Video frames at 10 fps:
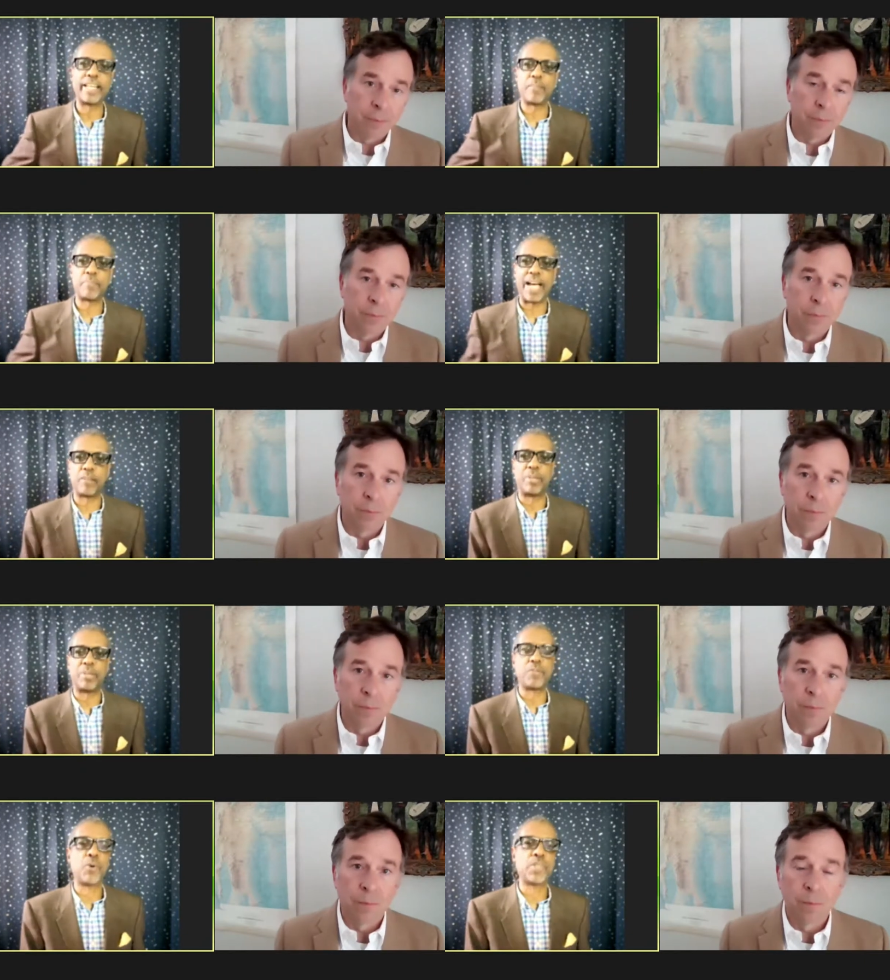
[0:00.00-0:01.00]
Speaker 1: a bunch
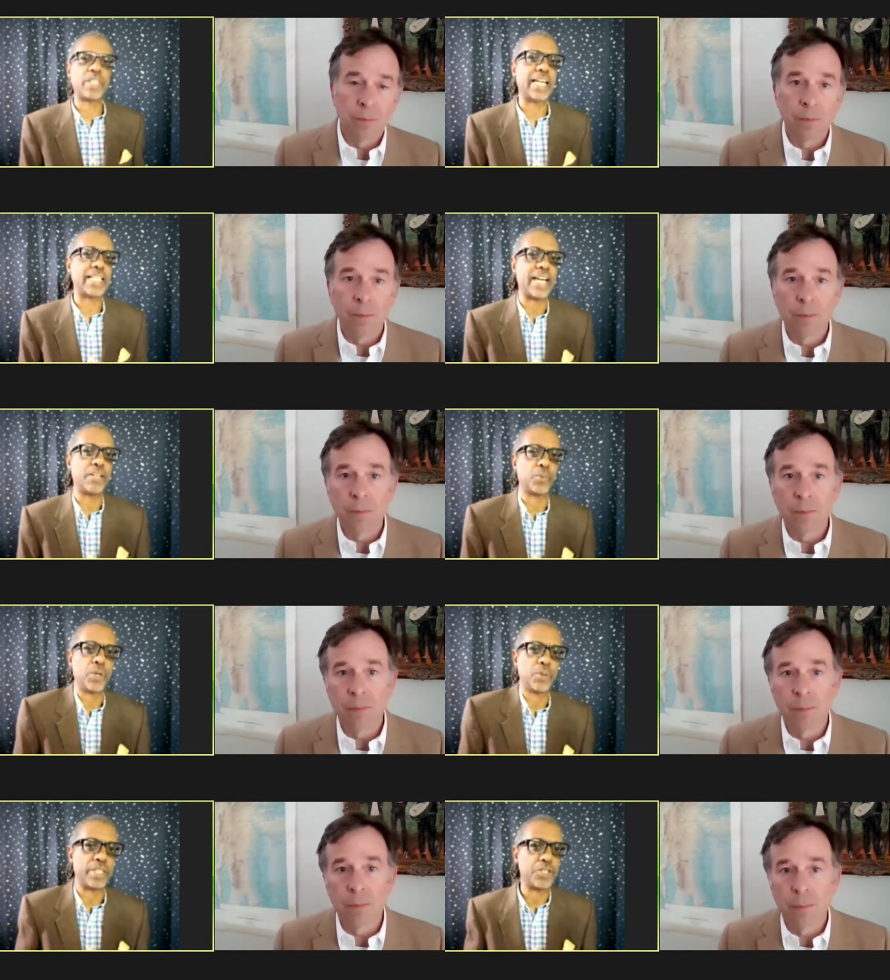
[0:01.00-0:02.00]
more than that down the road
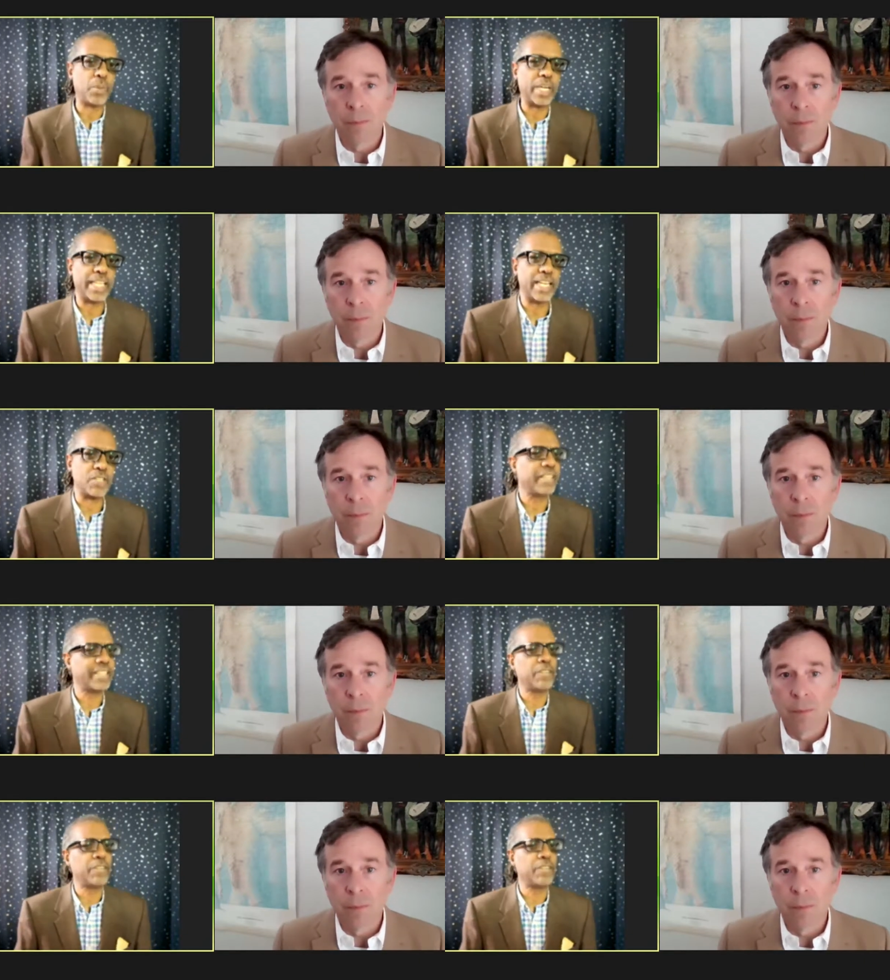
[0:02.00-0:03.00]
within 20 years. I think that
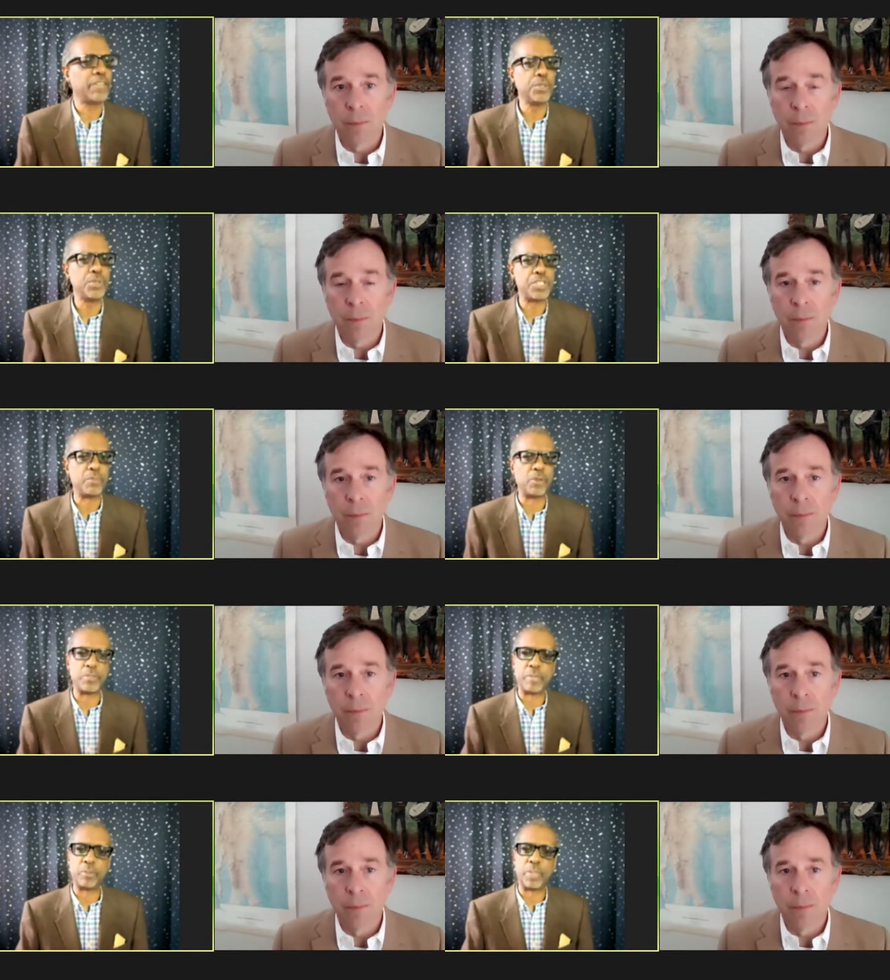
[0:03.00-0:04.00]
would be news to most
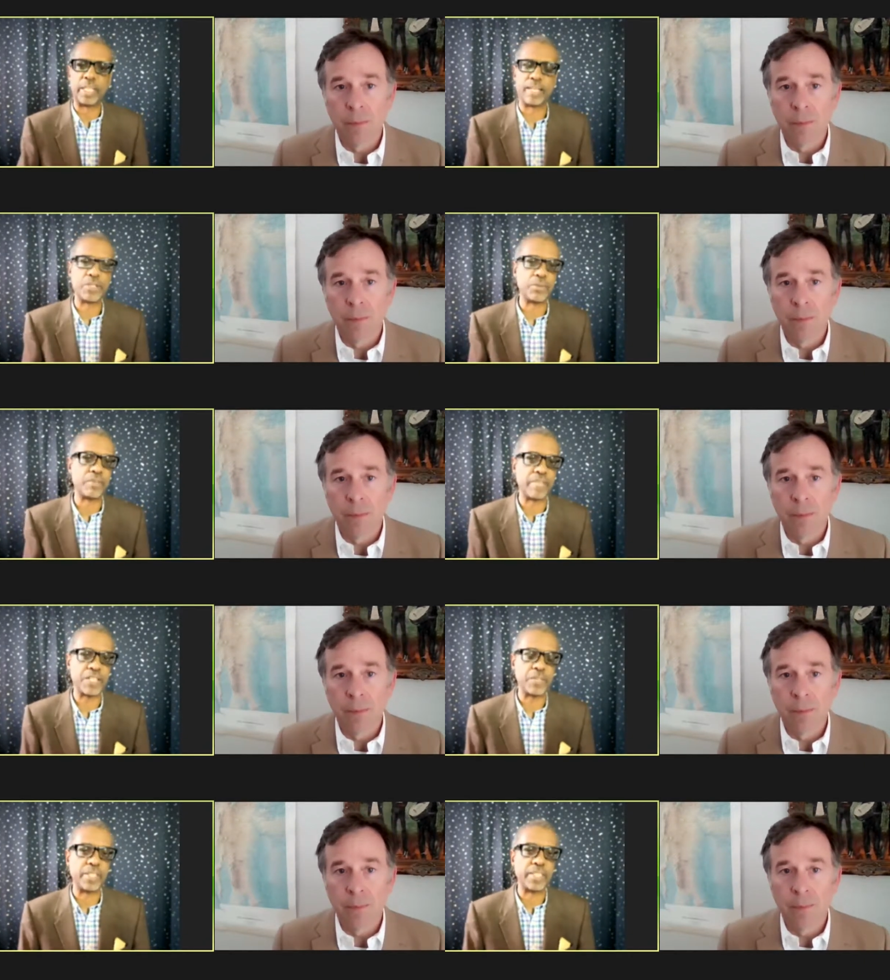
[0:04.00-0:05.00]
people when it comes to
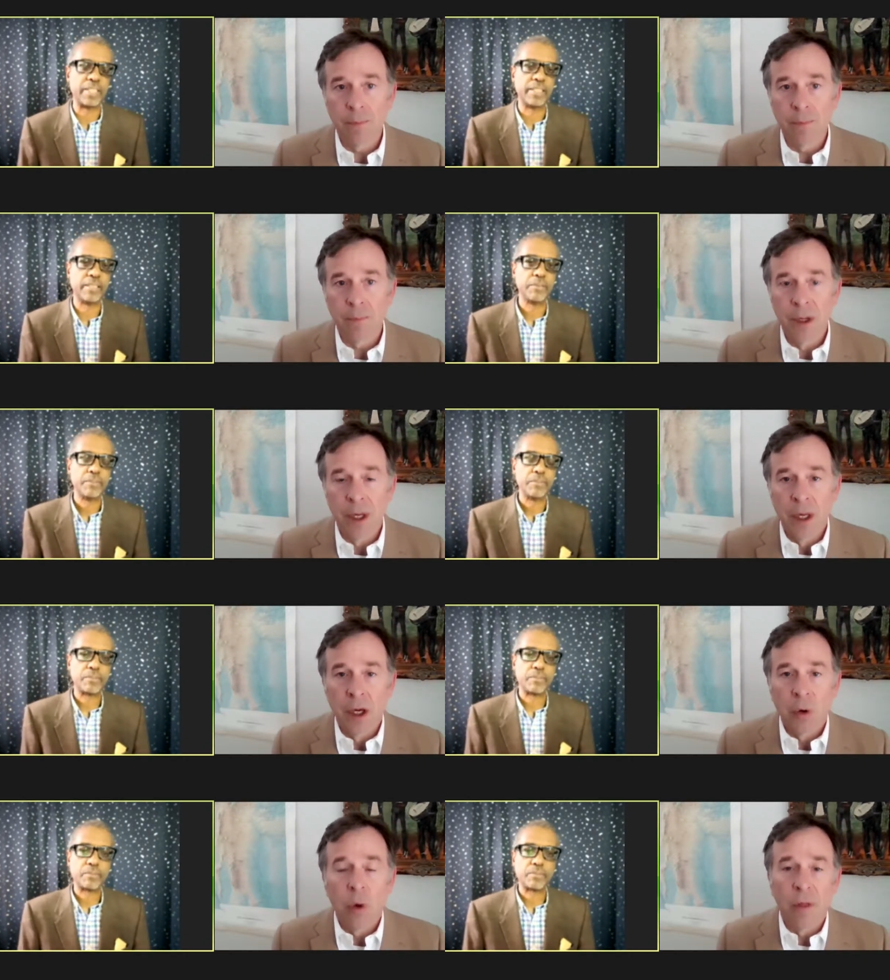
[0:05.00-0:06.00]
investment.
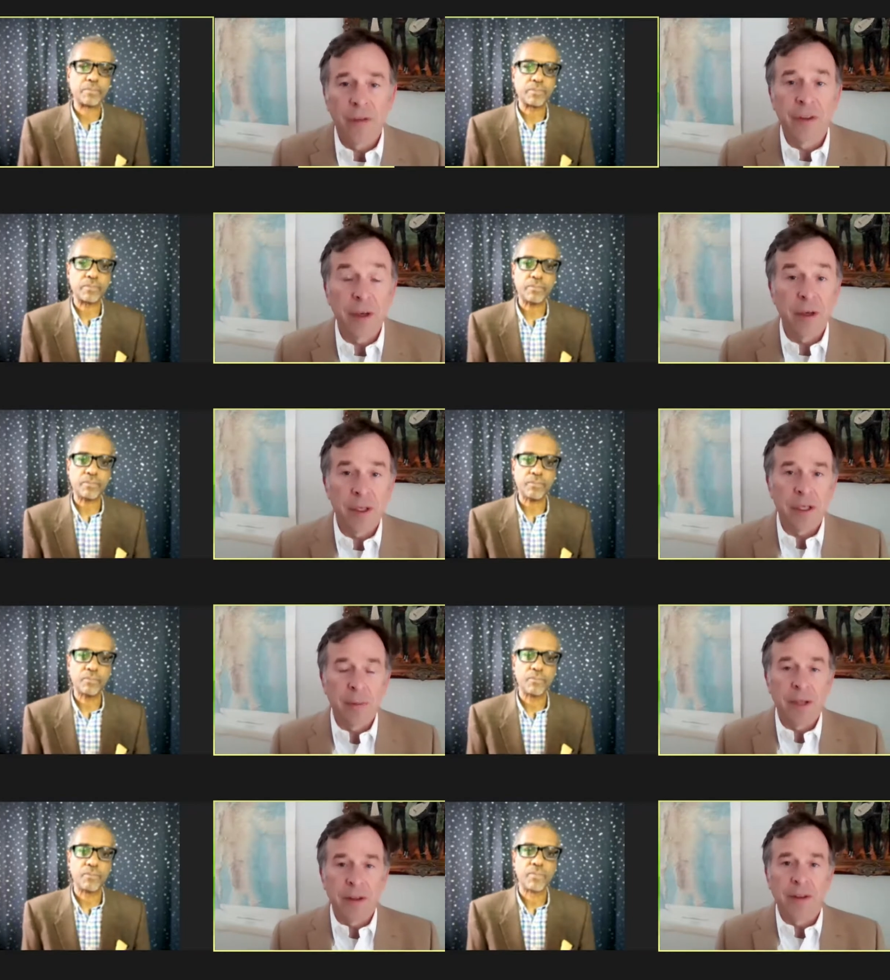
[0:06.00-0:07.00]
Speaker 2: Well, that the
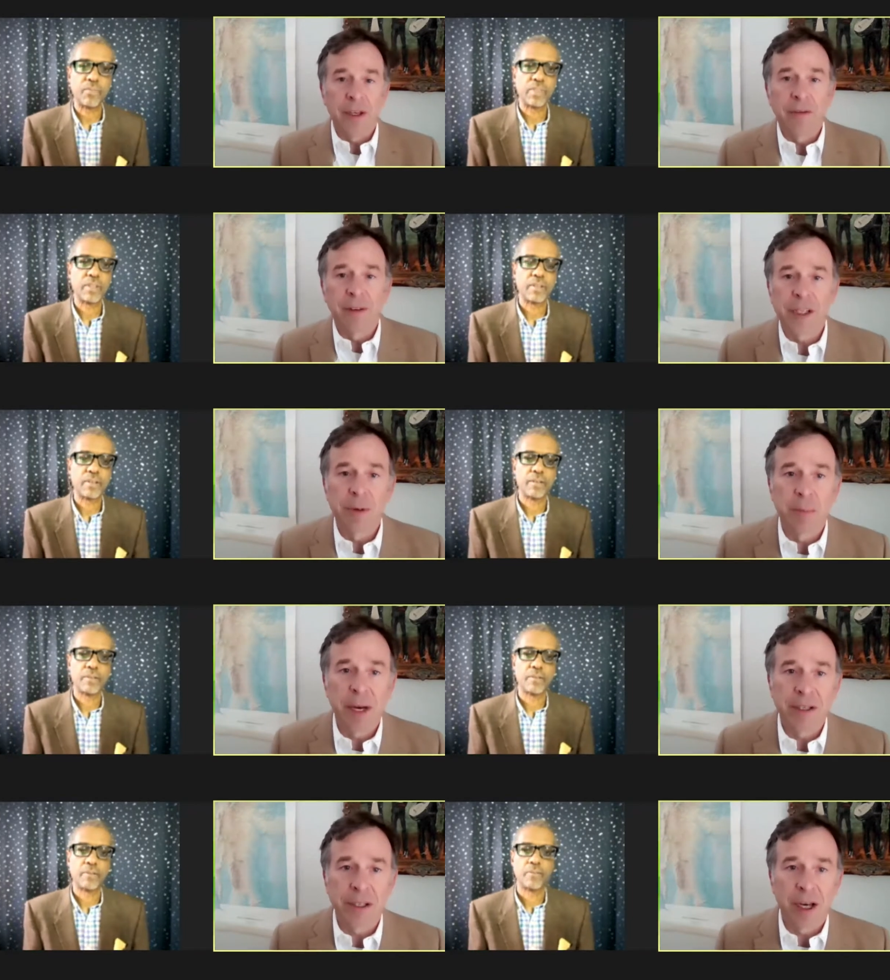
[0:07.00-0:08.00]
you mean that the
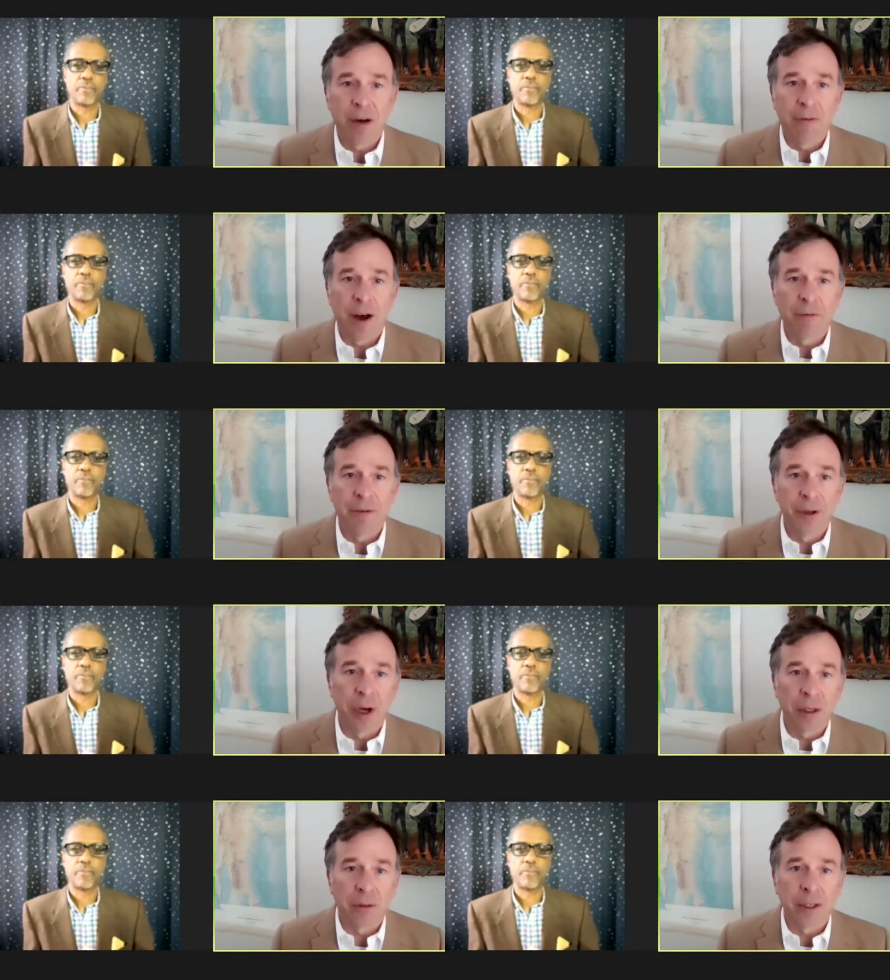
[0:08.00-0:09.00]
investment pays itself off in
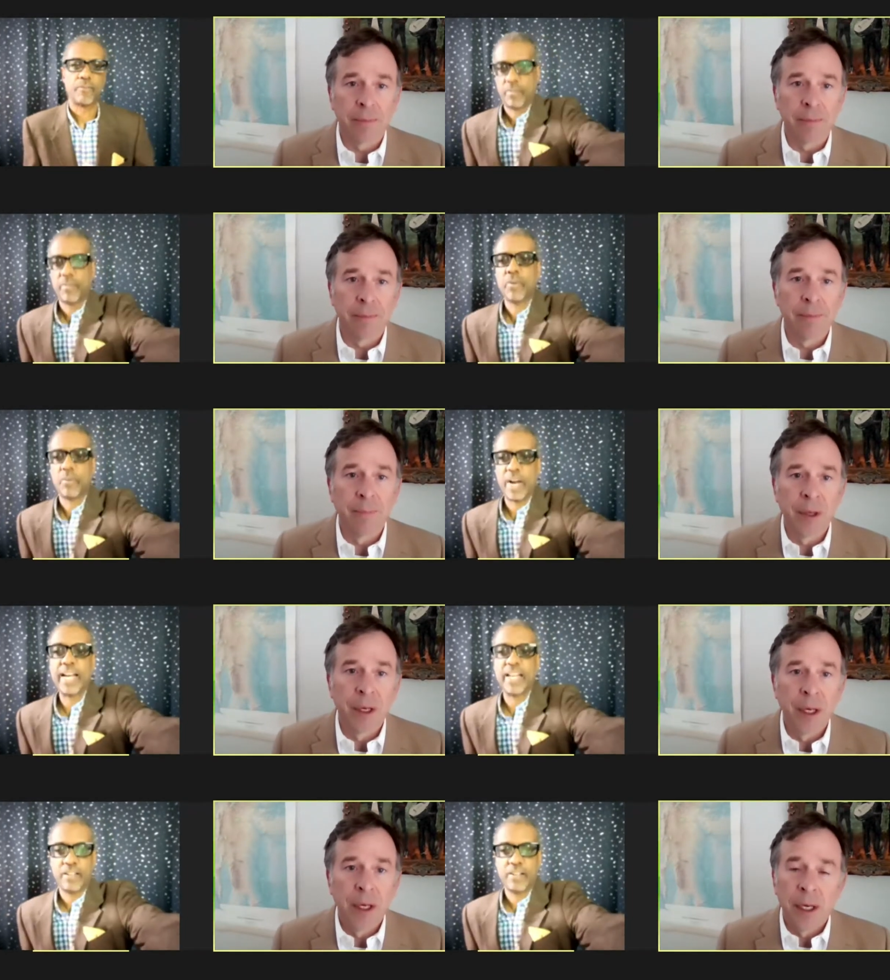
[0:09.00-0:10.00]
the long run, right?
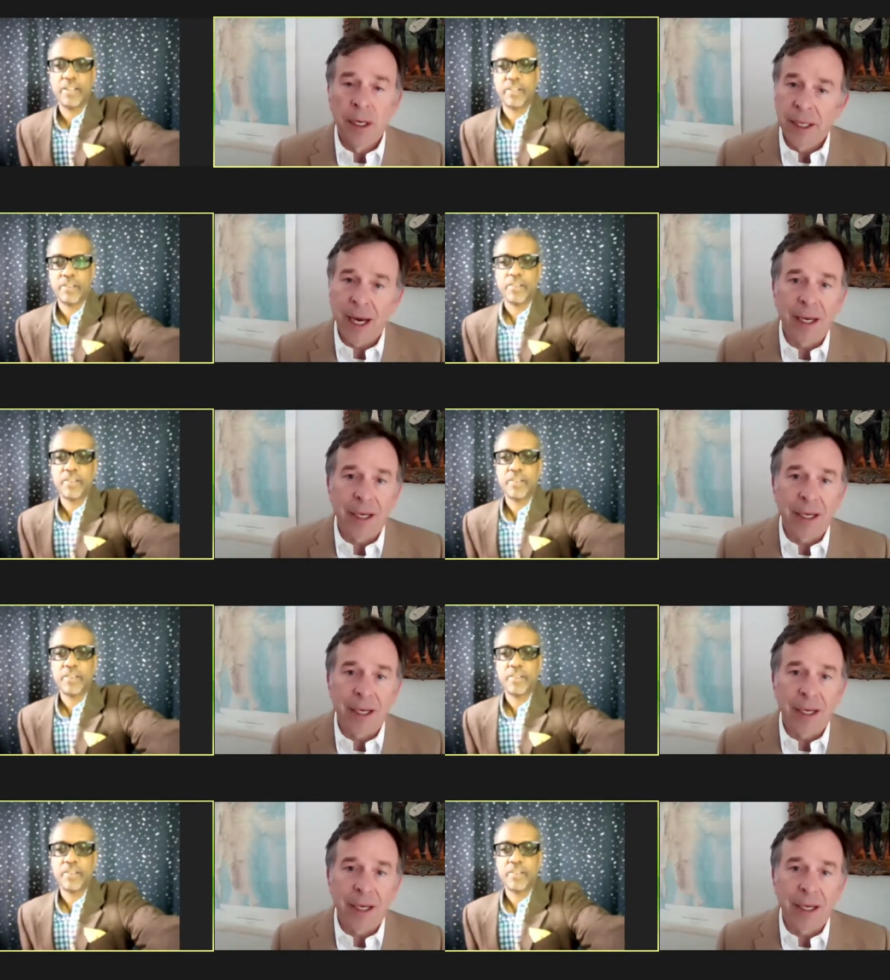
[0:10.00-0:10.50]
Yeah,